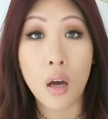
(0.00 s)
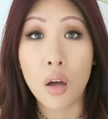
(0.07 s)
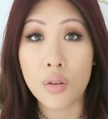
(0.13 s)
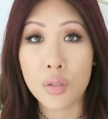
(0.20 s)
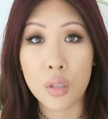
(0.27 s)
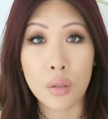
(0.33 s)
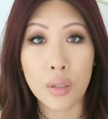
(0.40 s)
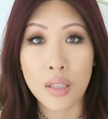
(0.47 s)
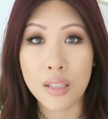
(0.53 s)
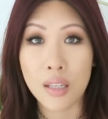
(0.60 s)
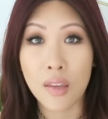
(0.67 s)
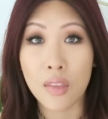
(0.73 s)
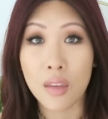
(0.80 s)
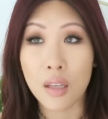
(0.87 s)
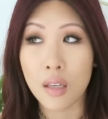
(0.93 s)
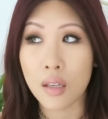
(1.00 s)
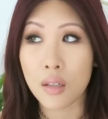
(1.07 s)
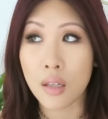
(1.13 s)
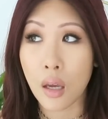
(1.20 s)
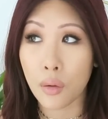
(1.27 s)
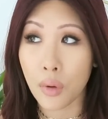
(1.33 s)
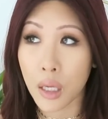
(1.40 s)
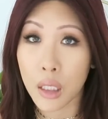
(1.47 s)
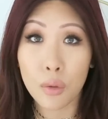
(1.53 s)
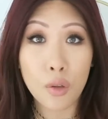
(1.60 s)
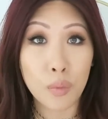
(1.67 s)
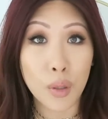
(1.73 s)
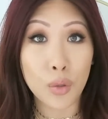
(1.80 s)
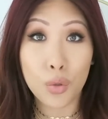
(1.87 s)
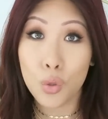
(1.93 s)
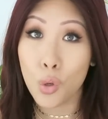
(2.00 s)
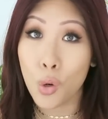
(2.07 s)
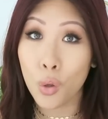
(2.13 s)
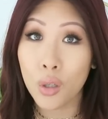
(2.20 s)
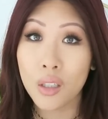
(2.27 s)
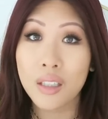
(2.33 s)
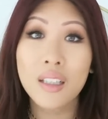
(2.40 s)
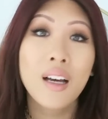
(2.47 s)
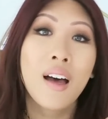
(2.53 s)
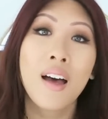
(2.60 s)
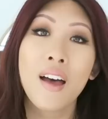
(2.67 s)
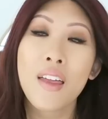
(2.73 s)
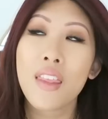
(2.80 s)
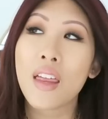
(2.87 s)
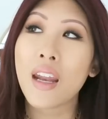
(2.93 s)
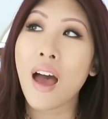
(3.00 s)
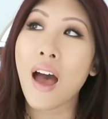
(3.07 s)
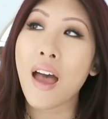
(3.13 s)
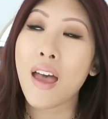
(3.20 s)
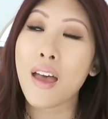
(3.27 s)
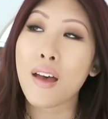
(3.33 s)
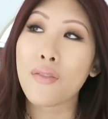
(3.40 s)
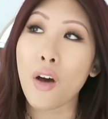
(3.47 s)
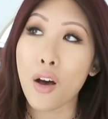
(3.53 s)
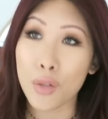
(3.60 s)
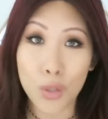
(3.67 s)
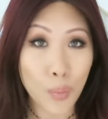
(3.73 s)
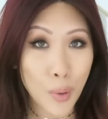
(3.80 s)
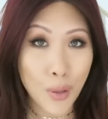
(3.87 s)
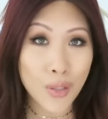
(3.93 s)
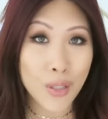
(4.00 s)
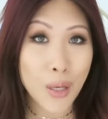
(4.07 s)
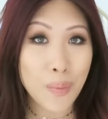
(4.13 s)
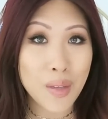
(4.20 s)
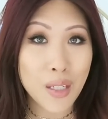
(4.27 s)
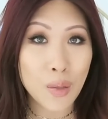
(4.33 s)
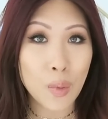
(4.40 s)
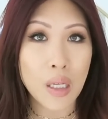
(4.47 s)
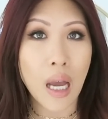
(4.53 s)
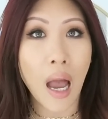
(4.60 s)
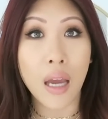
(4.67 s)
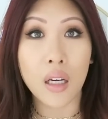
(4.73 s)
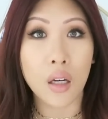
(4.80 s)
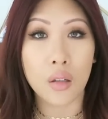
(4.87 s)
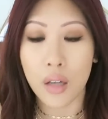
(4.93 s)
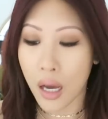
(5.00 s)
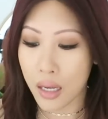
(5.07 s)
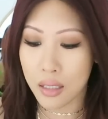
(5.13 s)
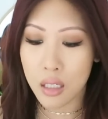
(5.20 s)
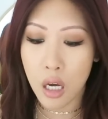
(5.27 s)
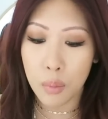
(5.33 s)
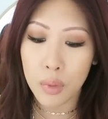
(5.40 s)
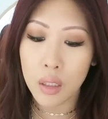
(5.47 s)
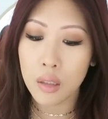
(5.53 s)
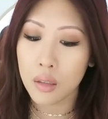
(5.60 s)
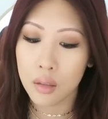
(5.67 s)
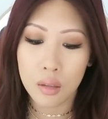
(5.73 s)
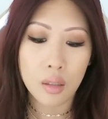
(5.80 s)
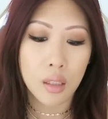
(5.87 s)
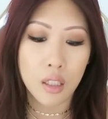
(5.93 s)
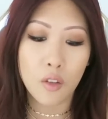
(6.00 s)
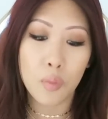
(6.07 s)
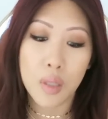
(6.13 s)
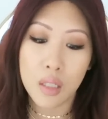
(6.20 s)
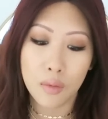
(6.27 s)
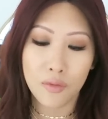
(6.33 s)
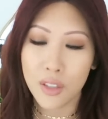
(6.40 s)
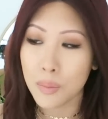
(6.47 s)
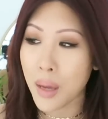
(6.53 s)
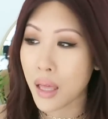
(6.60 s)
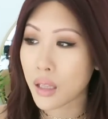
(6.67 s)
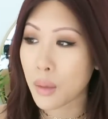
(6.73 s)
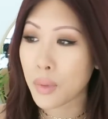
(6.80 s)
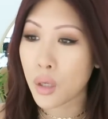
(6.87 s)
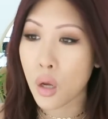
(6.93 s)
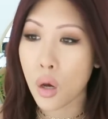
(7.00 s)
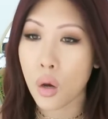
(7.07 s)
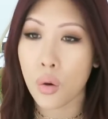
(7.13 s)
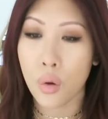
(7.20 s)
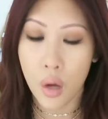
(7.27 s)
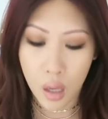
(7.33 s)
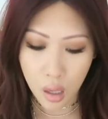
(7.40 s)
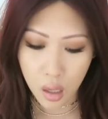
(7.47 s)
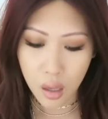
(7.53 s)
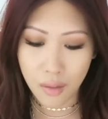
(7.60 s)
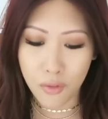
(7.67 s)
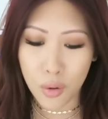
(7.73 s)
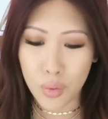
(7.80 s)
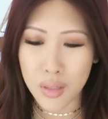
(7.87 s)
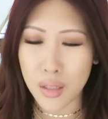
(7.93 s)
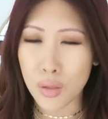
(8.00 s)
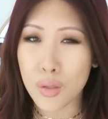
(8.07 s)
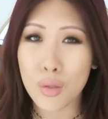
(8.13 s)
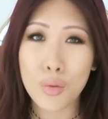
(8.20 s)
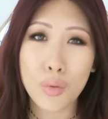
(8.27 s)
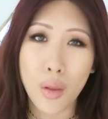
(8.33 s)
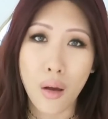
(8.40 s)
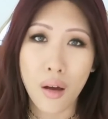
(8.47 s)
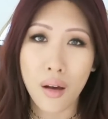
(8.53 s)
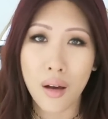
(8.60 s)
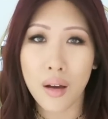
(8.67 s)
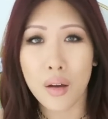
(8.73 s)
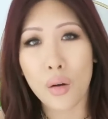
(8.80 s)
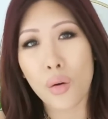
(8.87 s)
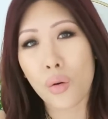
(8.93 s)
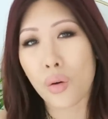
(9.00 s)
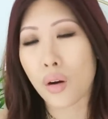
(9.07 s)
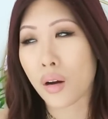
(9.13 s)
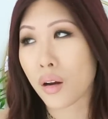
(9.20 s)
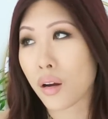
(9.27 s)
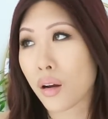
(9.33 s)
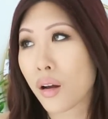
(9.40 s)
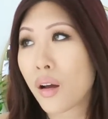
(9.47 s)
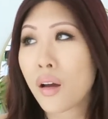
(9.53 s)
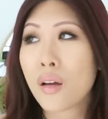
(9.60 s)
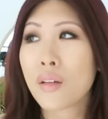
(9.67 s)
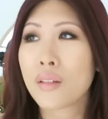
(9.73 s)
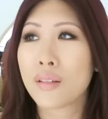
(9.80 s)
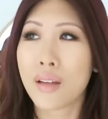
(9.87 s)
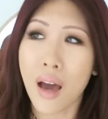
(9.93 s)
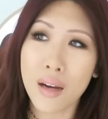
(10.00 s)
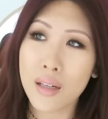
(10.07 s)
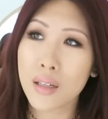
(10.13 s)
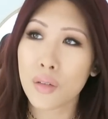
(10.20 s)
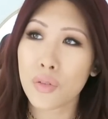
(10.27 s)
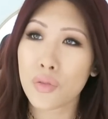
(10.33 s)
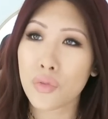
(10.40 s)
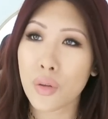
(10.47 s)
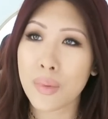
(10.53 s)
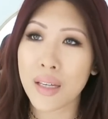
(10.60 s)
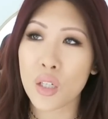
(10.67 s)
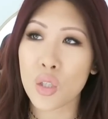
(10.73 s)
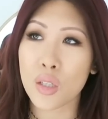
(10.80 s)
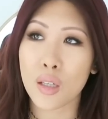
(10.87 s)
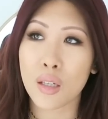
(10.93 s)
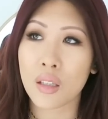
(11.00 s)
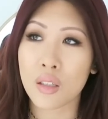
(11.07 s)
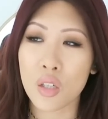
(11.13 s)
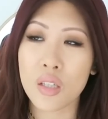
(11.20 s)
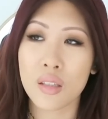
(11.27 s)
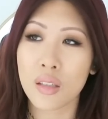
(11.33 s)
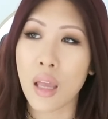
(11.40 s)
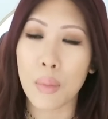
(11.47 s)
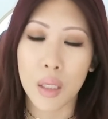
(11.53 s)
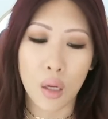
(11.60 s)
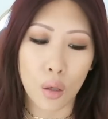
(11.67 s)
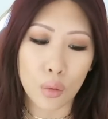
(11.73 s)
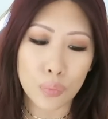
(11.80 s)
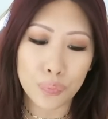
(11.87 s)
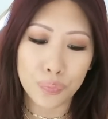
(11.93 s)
Also, it's in the Get Ready With Me tutorial that I have also posted up this week. I know, guys, tell me, give me some feedback. Let me know if it was like too long or not enough information. Just let me know.